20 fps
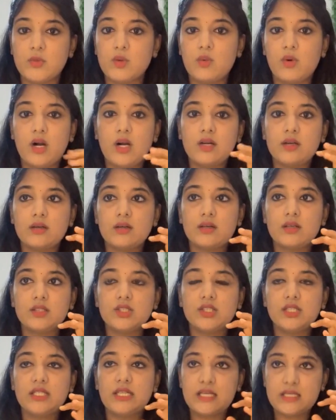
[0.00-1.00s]
What
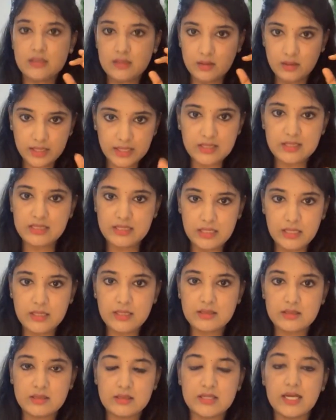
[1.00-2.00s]
she does in that
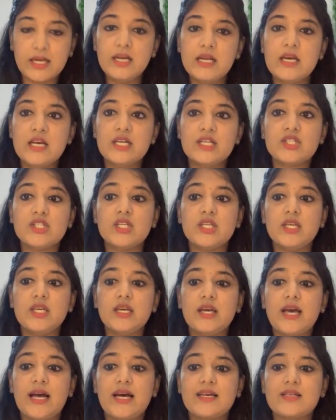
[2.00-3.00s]
series is that she
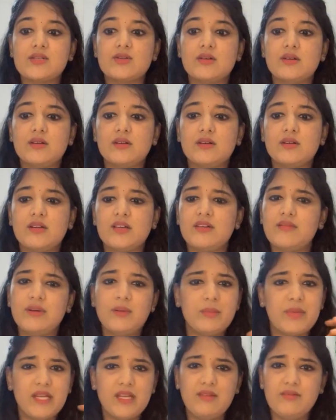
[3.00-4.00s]
has
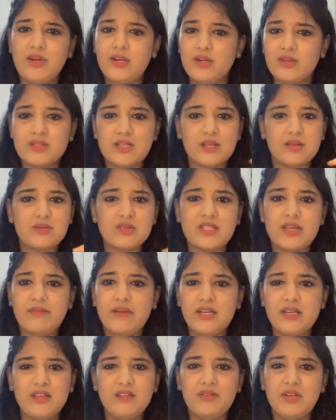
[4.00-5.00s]
given many videos, around
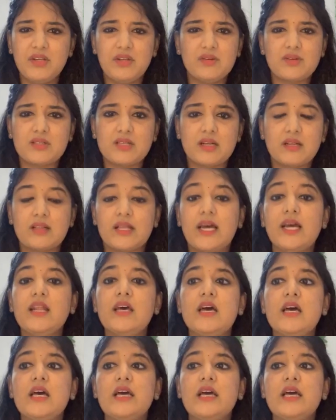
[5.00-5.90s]
70 videos are there.